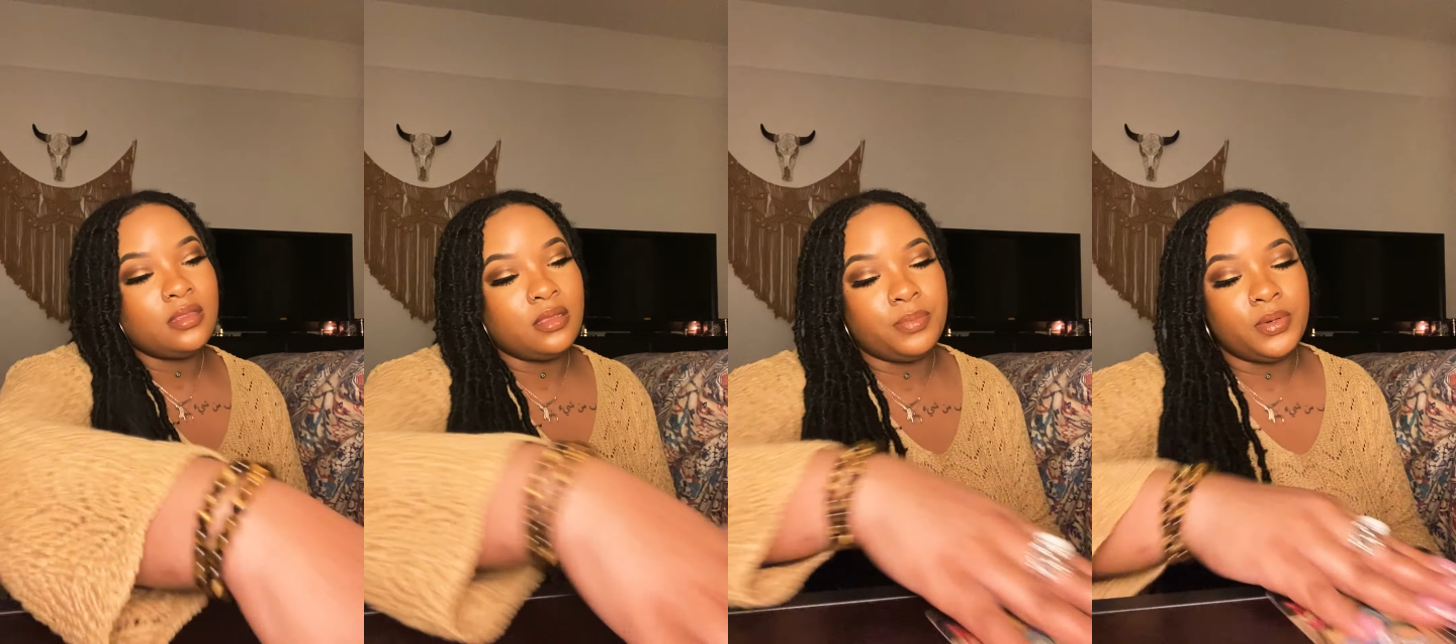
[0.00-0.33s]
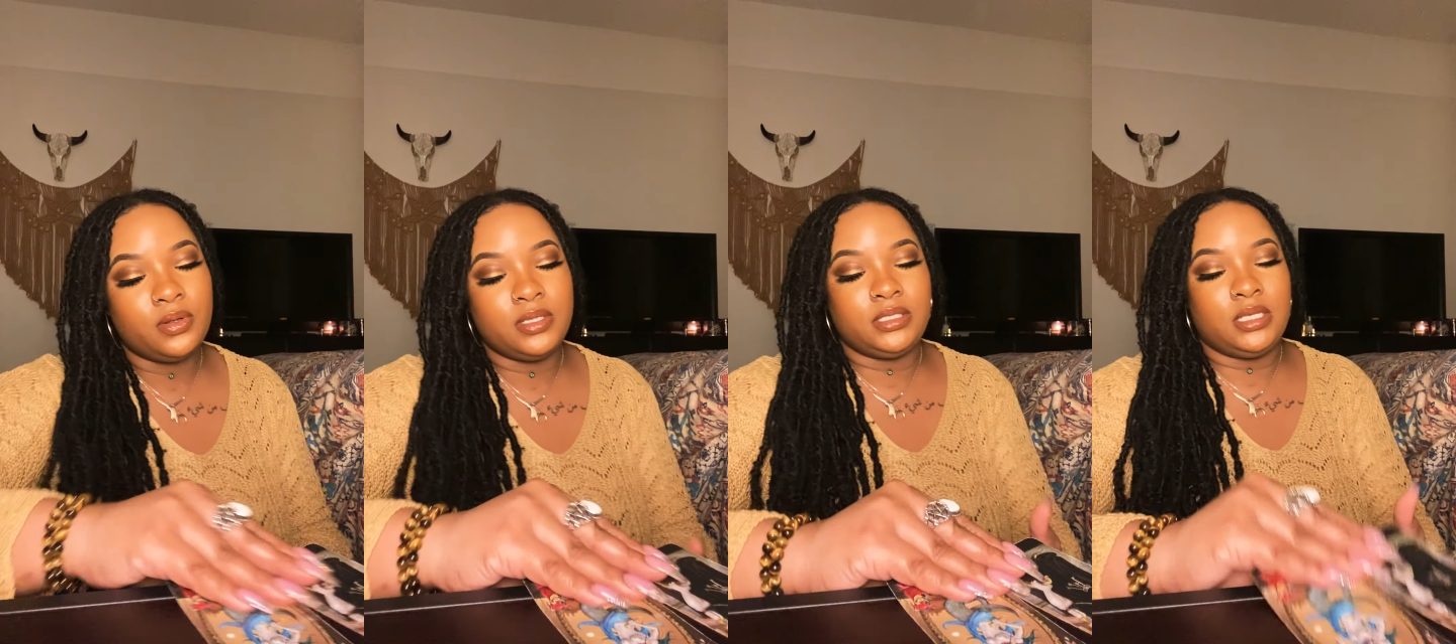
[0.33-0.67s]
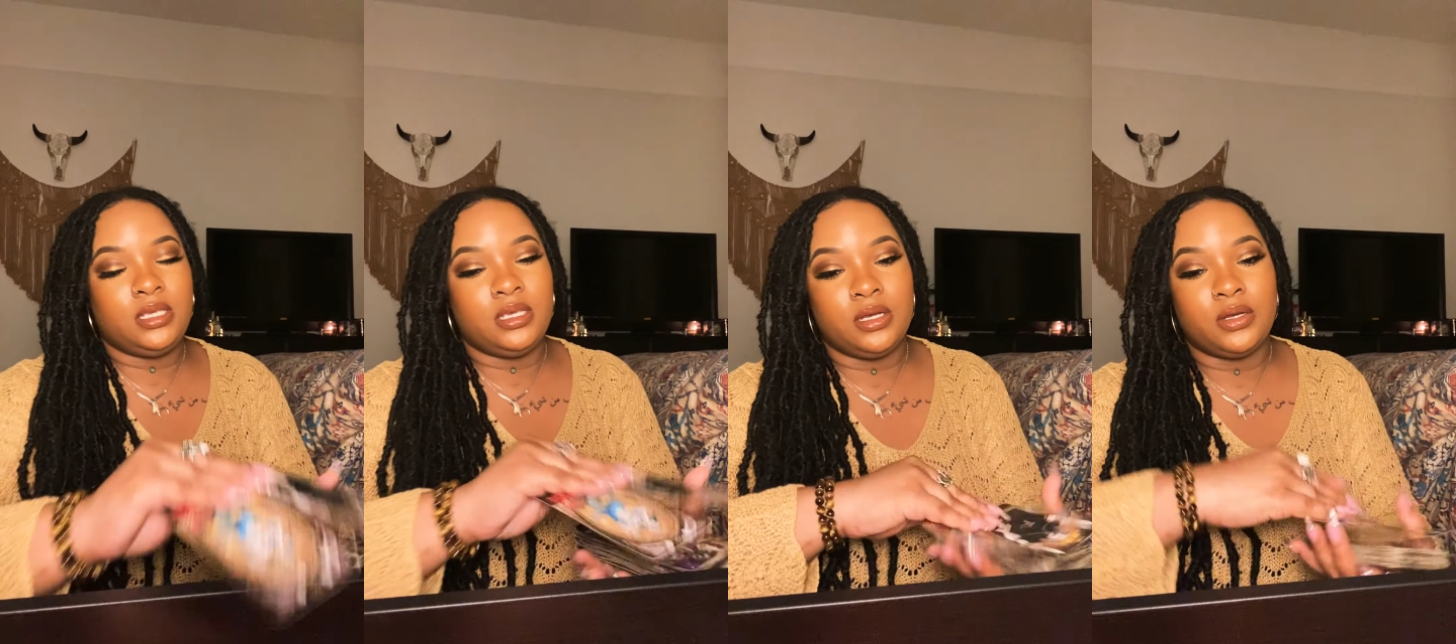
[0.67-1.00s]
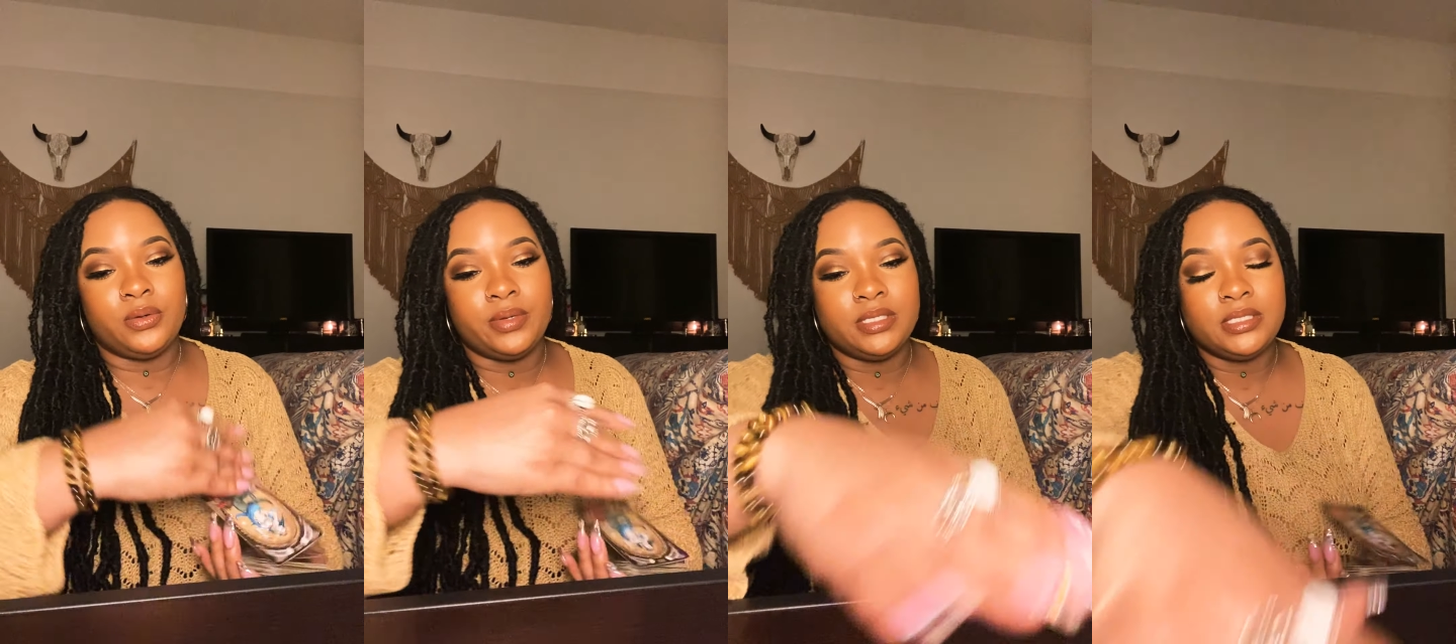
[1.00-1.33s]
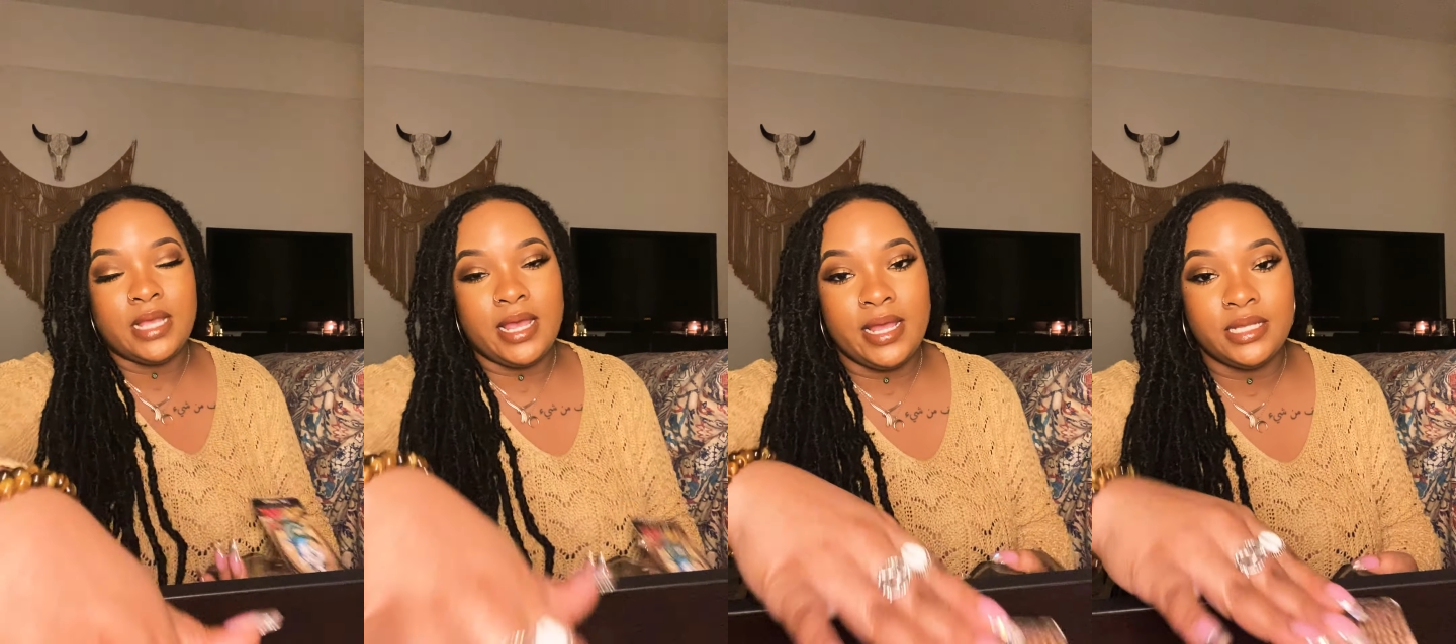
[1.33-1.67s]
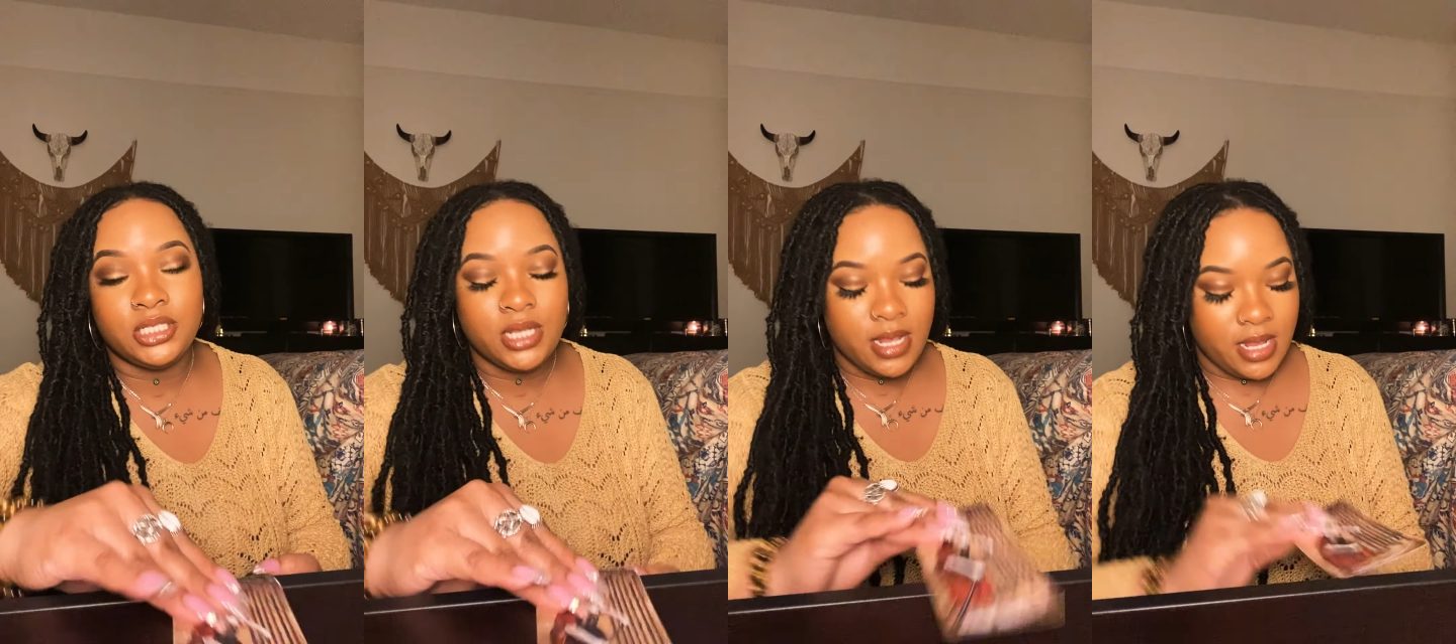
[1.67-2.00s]
The ball is in your court,
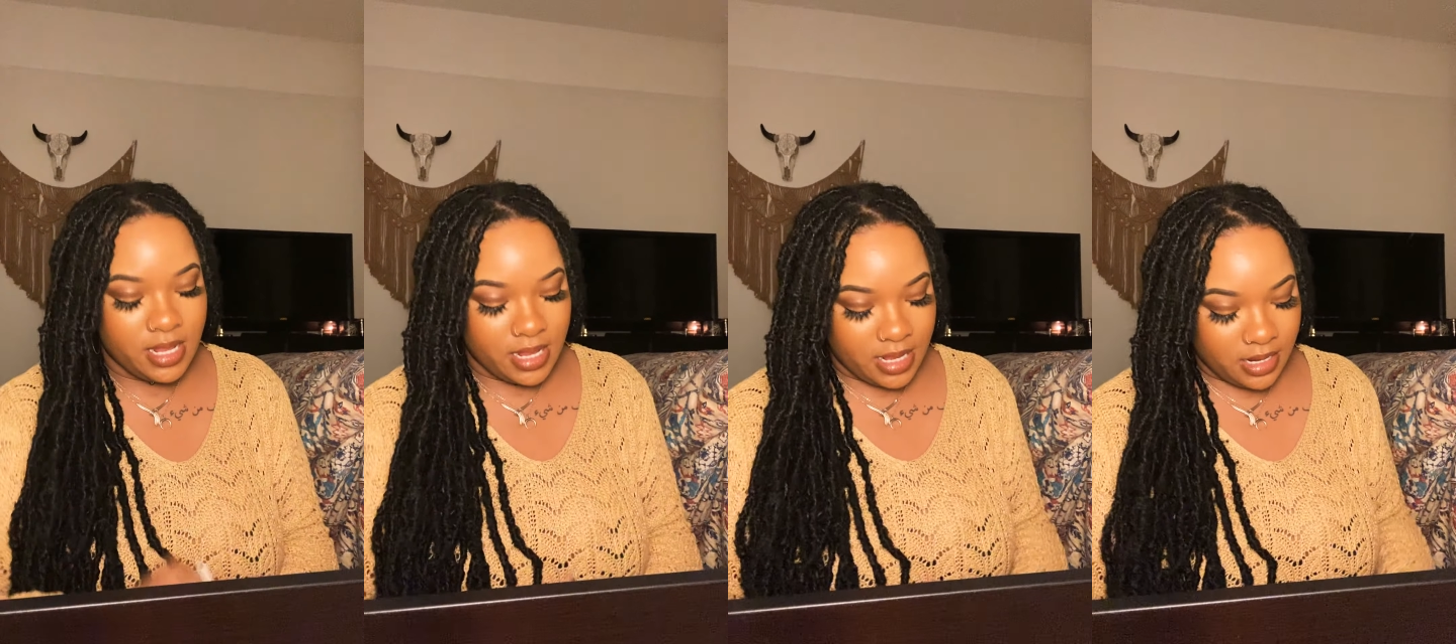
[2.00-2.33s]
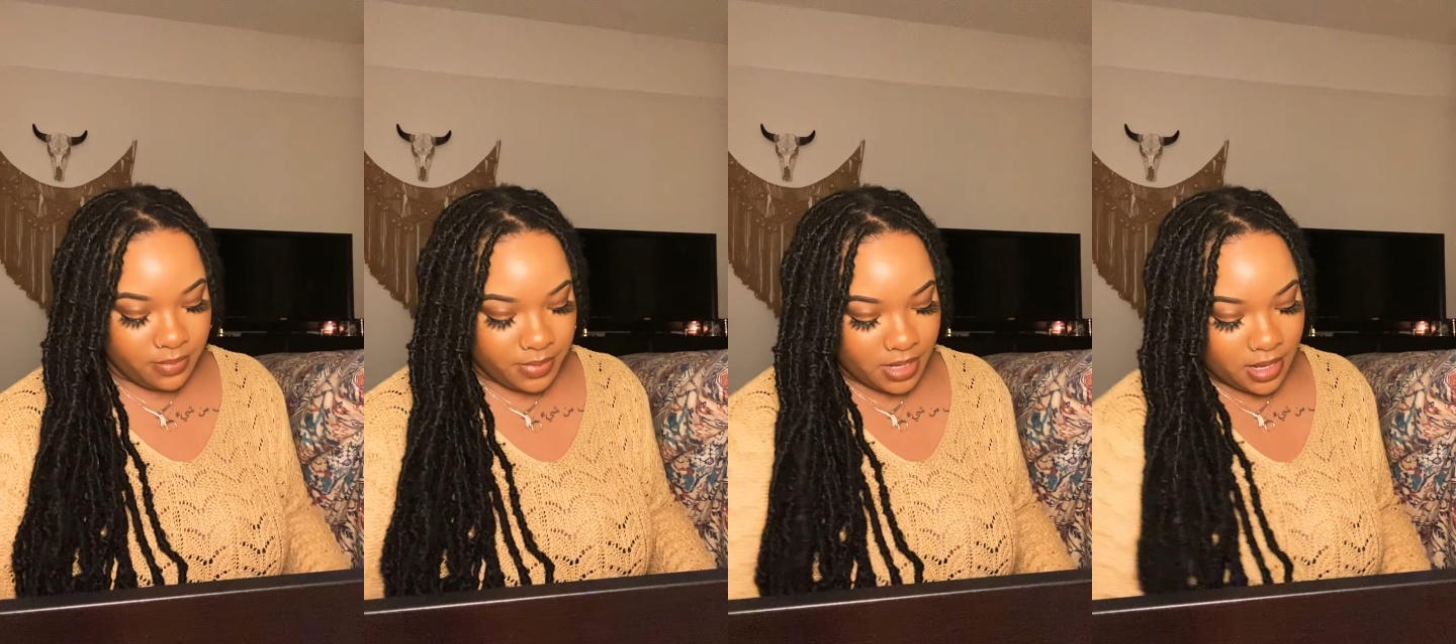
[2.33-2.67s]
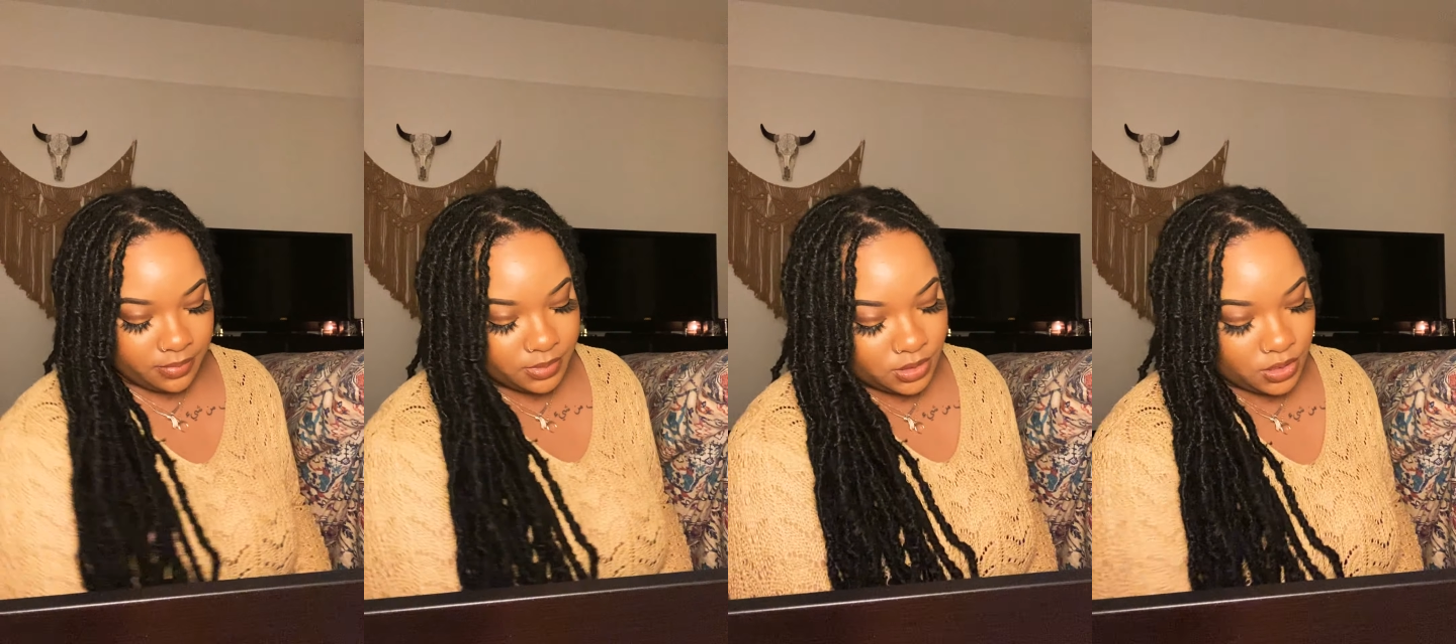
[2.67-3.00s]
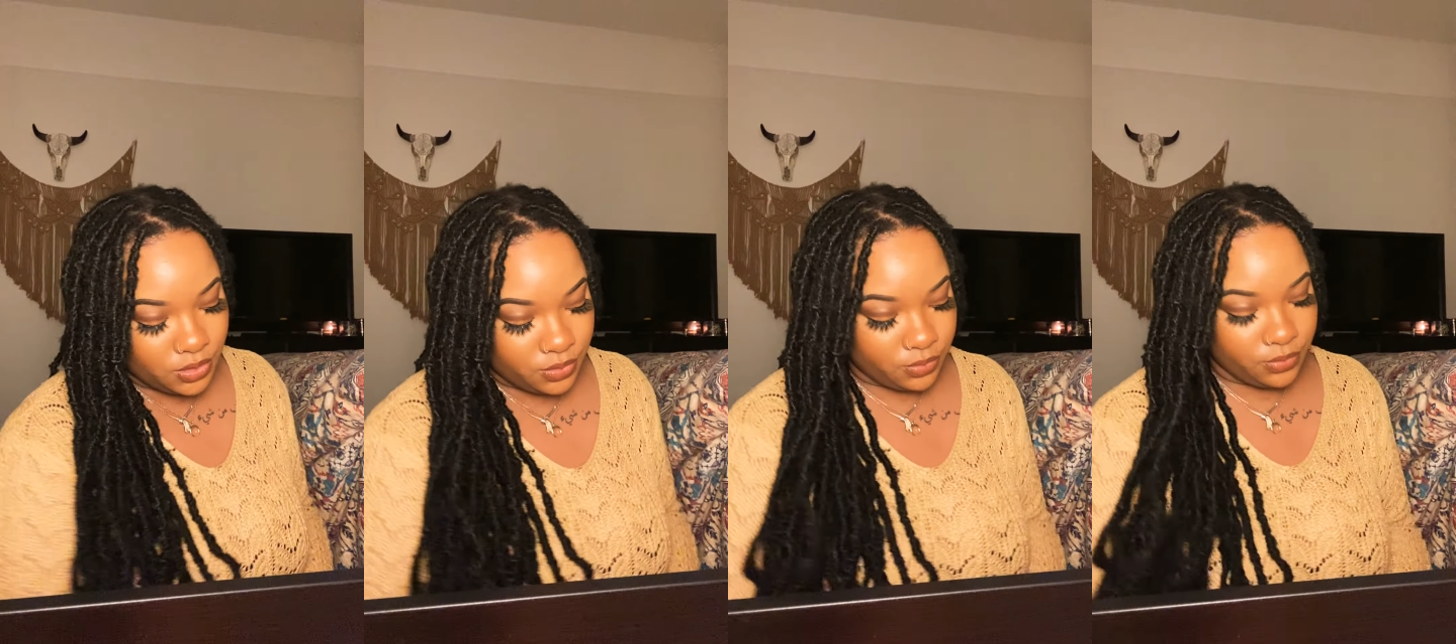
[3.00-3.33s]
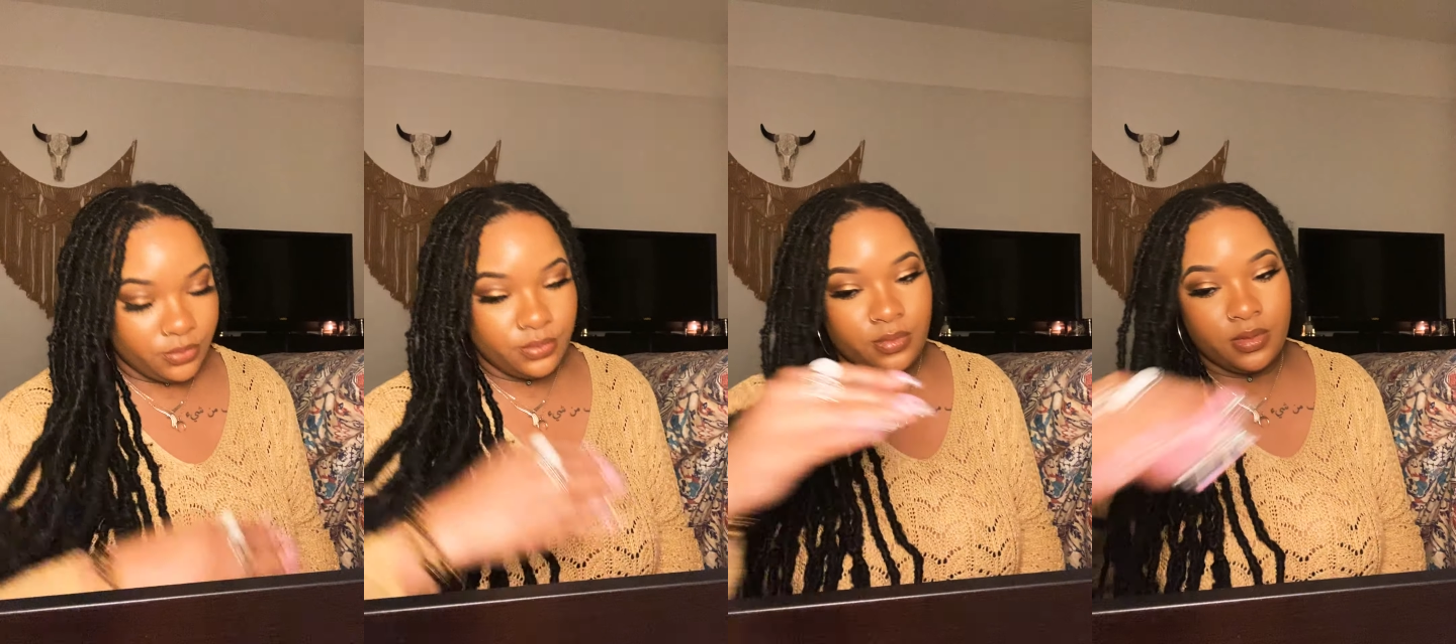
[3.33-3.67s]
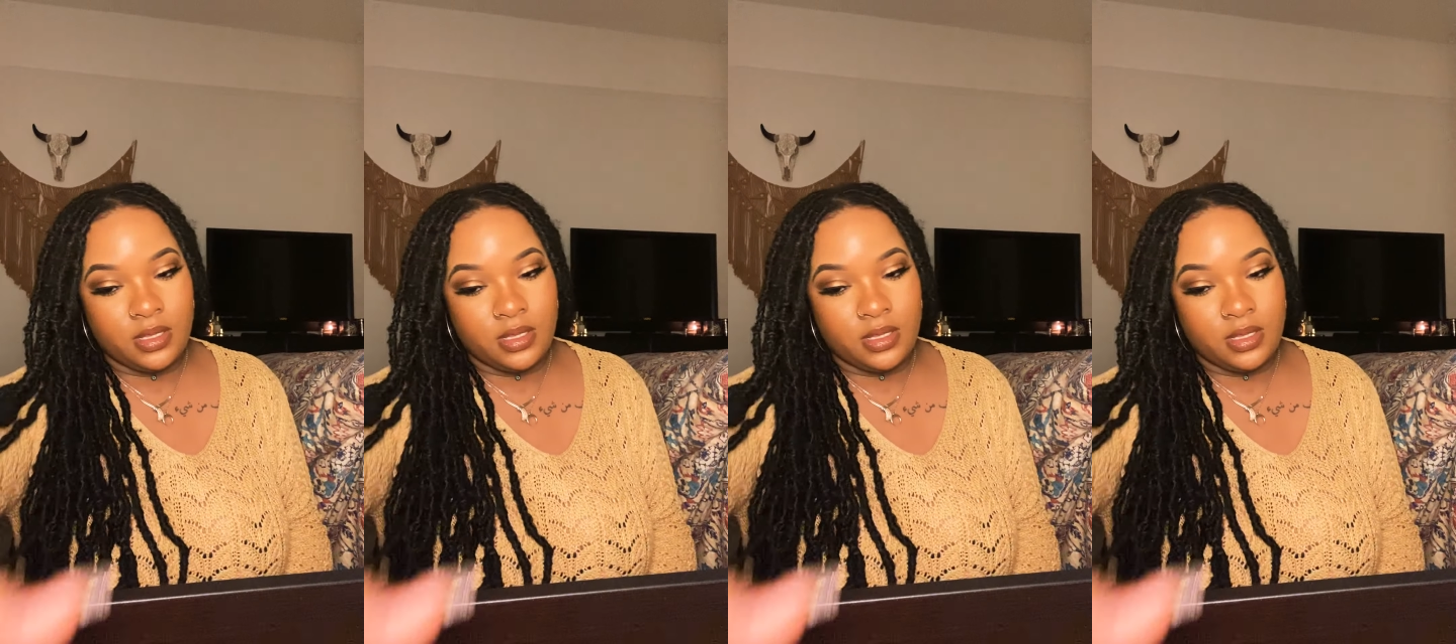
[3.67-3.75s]
Sag it'll be up to you